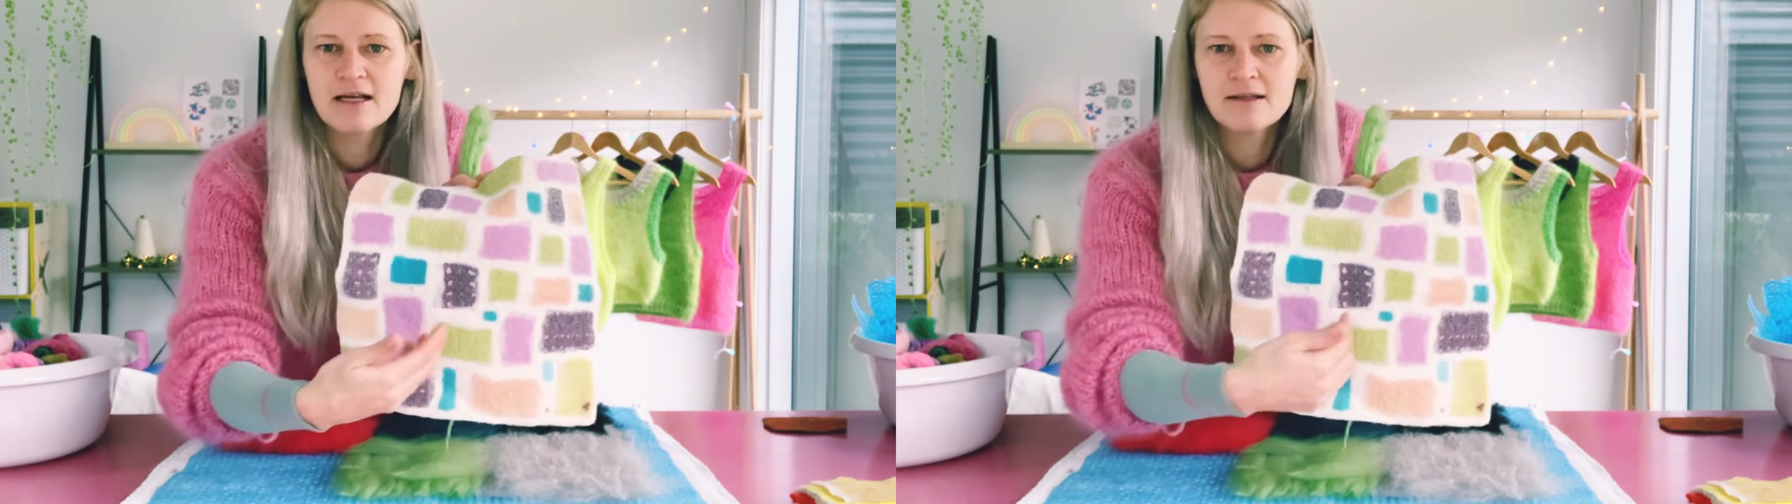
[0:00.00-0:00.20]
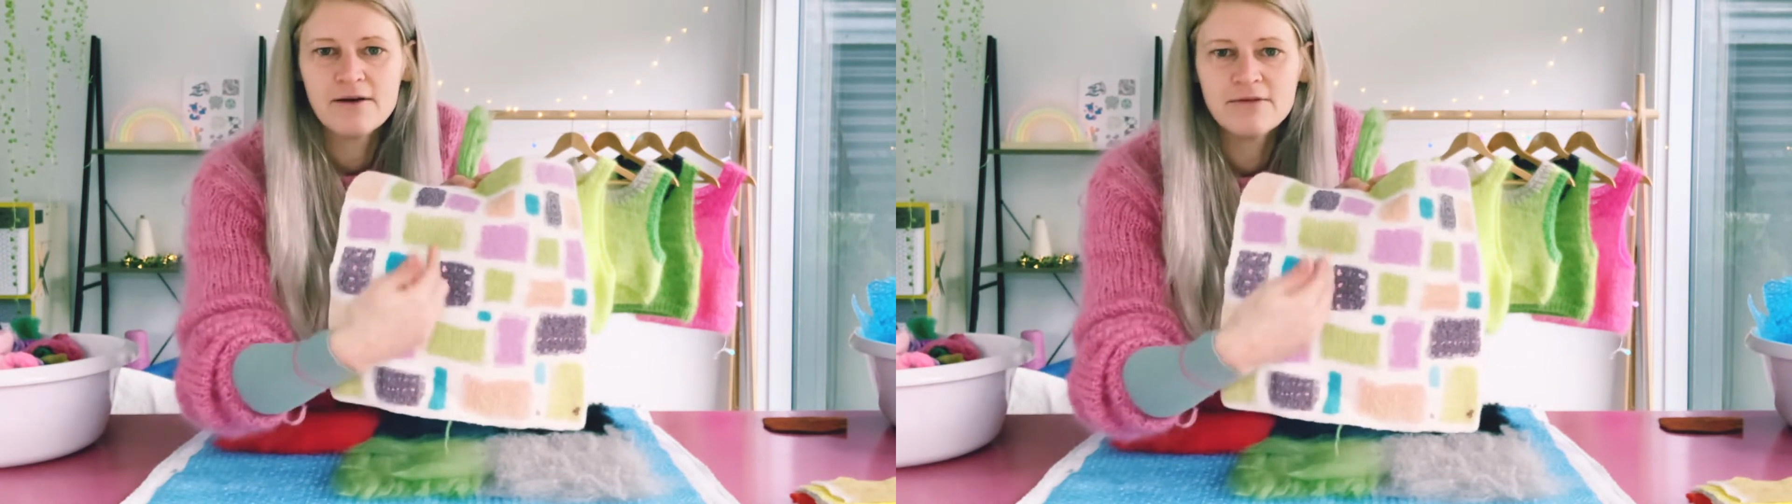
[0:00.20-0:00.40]

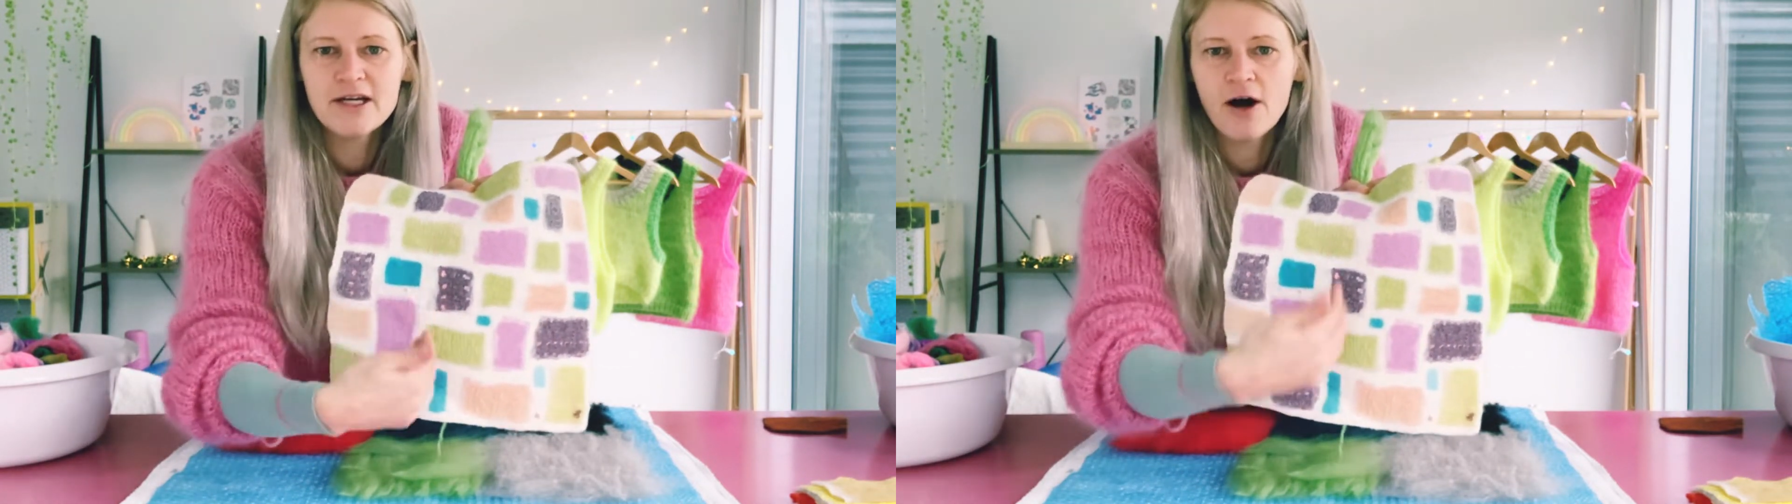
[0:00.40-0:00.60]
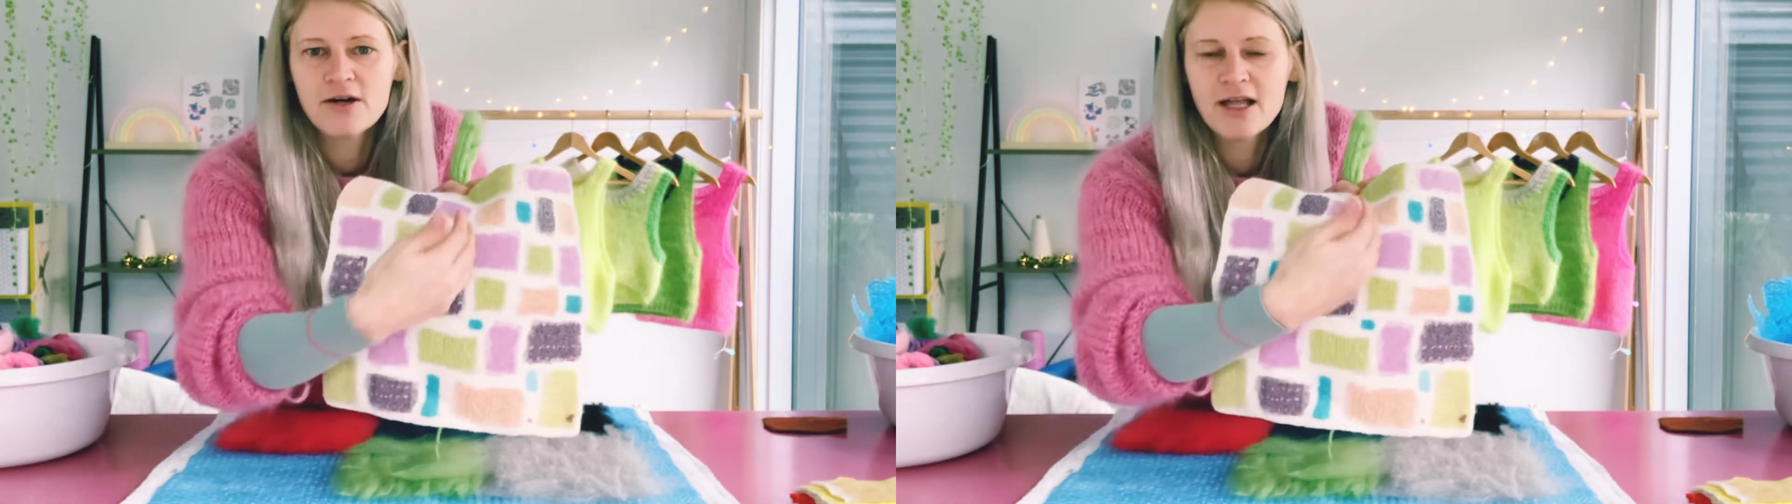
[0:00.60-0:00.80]
lovely
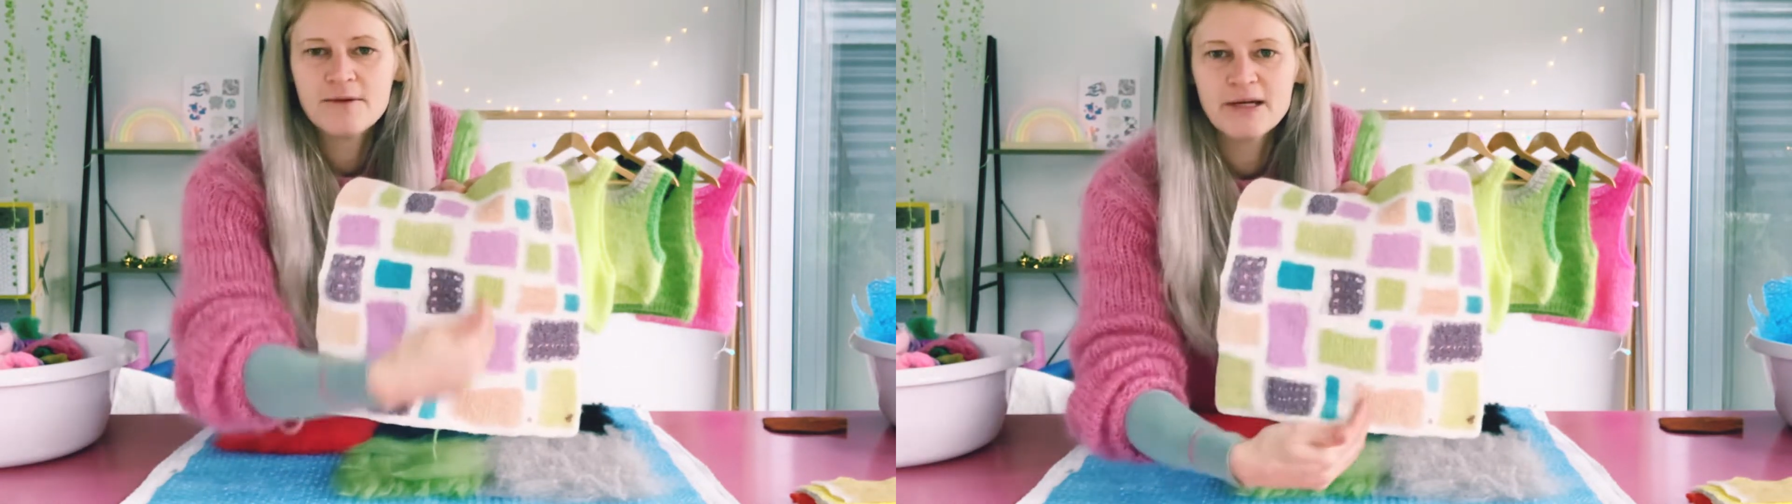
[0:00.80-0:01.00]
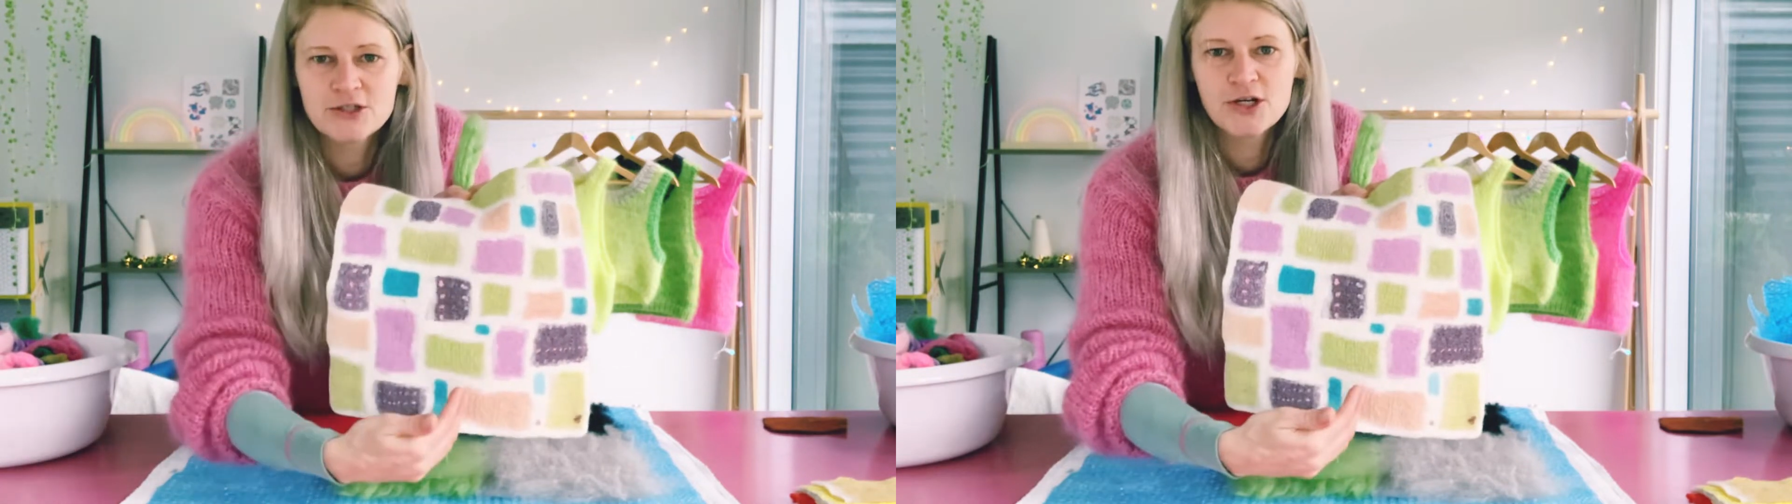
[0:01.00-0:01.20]
hardline
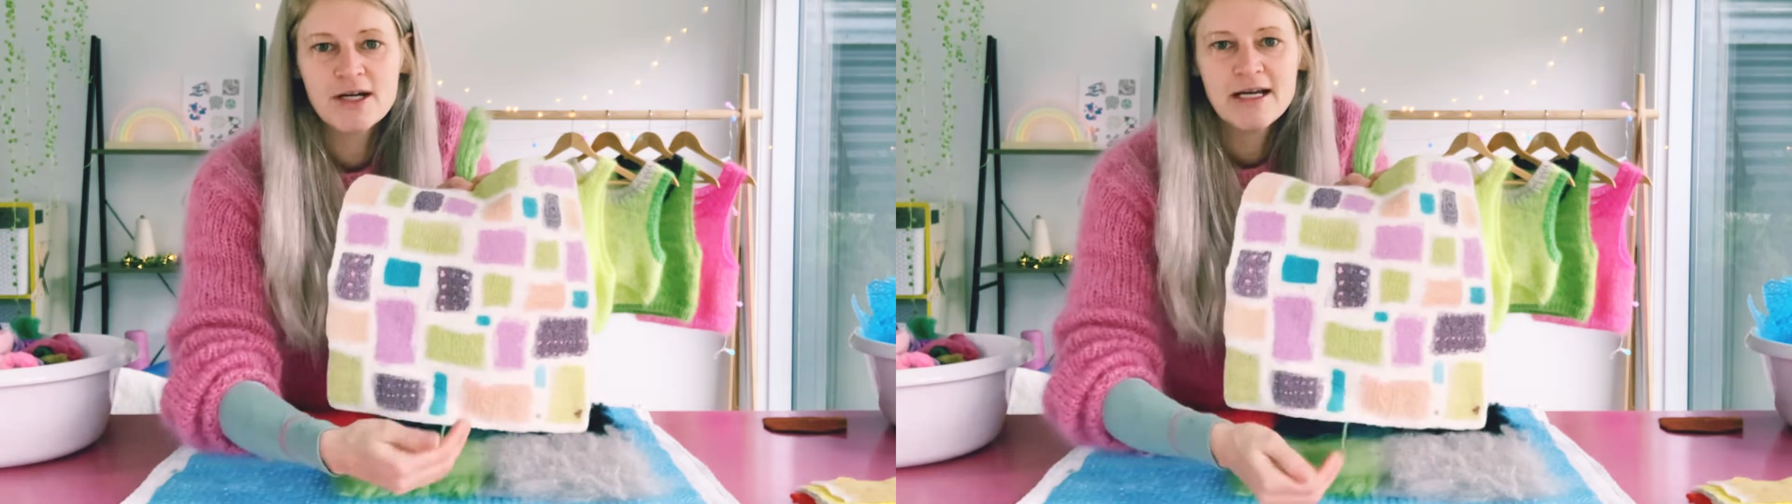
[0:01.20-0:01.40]
picture.